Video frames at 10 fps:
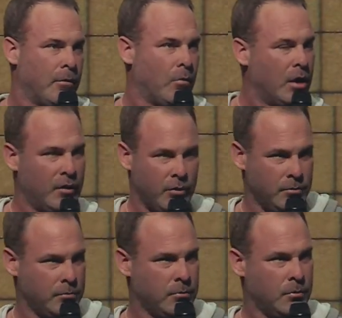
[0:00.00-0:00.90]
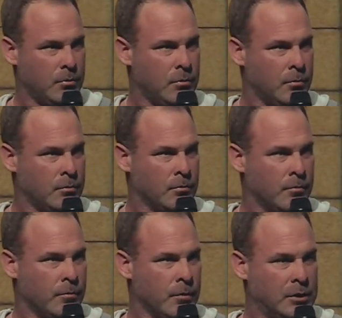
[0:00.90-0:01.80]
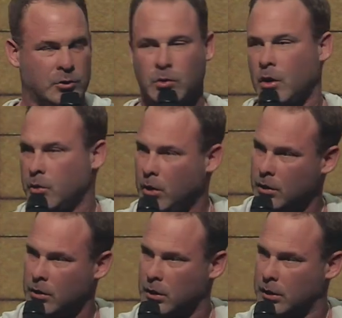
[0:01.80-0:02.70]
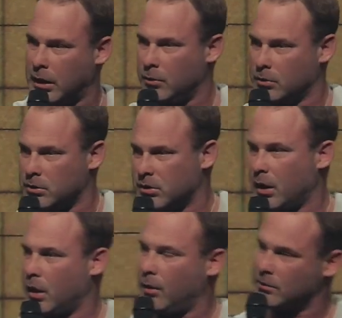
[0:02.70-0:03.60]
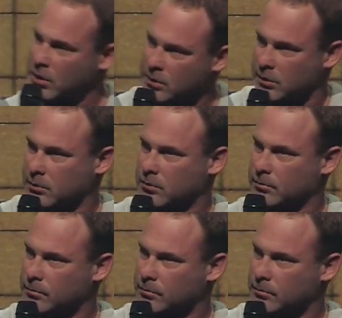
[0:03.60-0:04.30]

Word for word: One of them is doing all the work, and the other one's just hanging out with Jesus.